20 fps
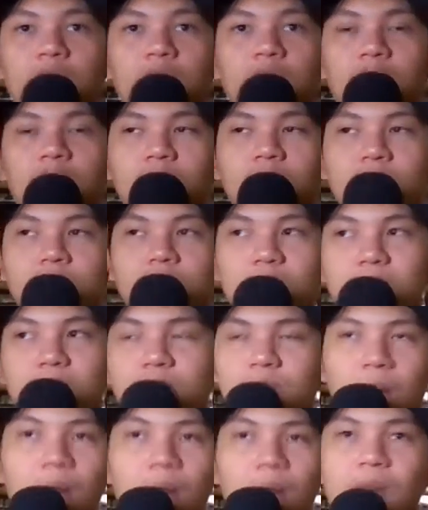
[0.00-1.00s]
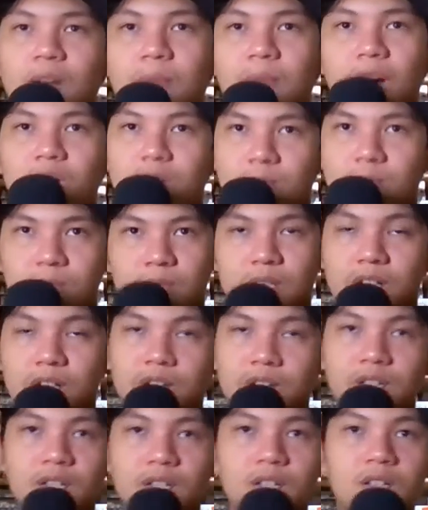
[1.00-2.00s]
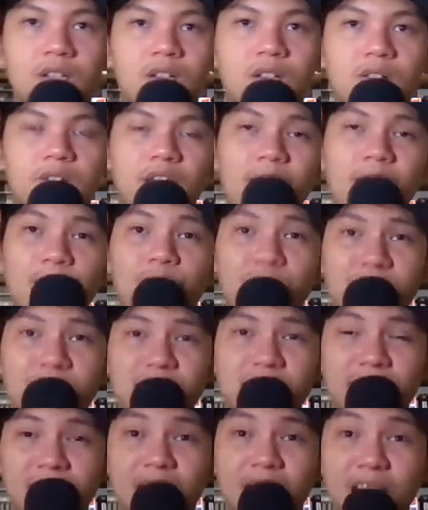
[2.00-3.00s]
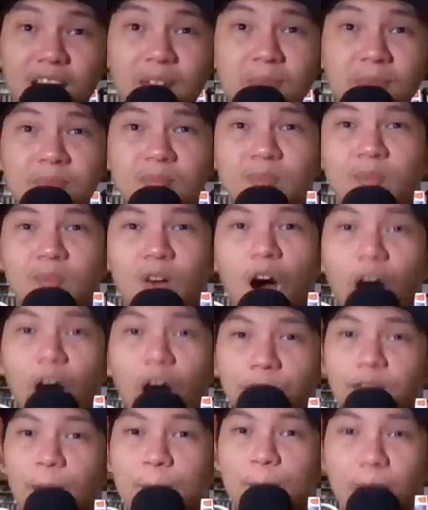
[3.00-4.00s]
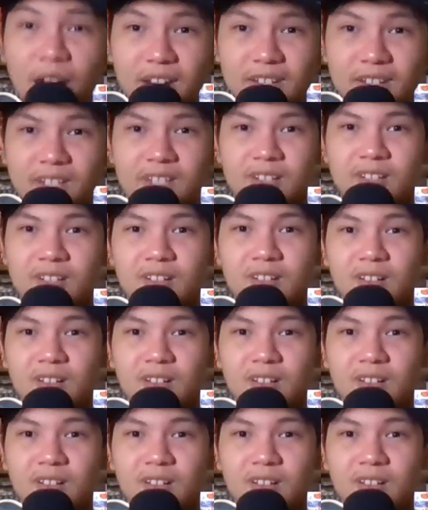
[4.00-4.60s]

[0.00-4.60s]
Bam Adebayo sometimes injured, Gabe Vincent and him off the bench,